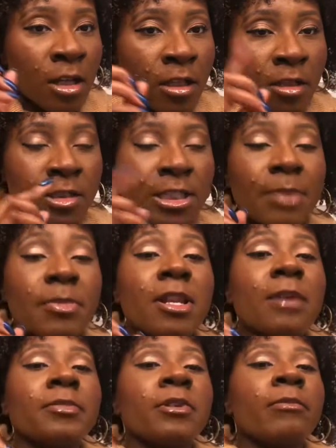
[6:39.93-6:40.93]
shaping up
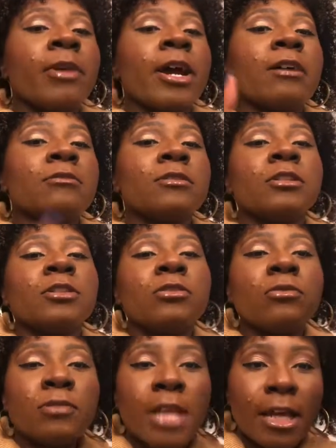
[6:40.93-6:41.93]
your brows, use
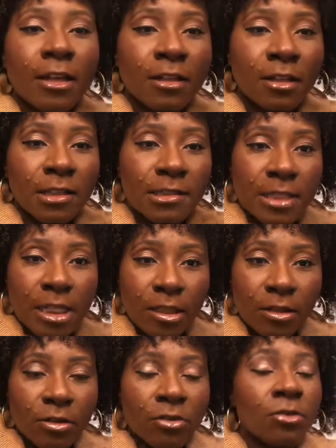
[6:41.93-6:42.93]
like a concealer
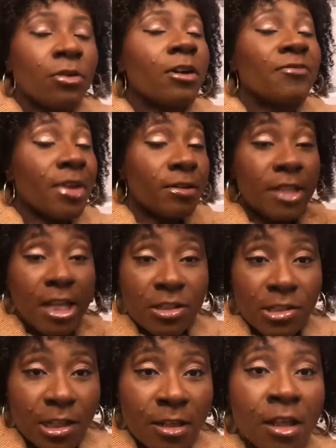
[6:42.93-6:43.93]
or a
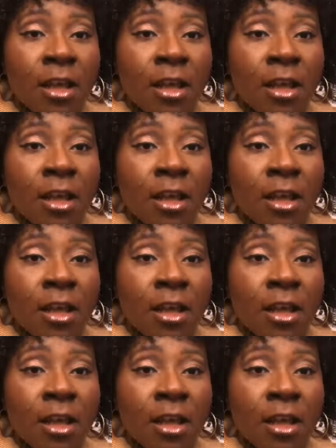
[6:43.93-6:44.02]
foundation.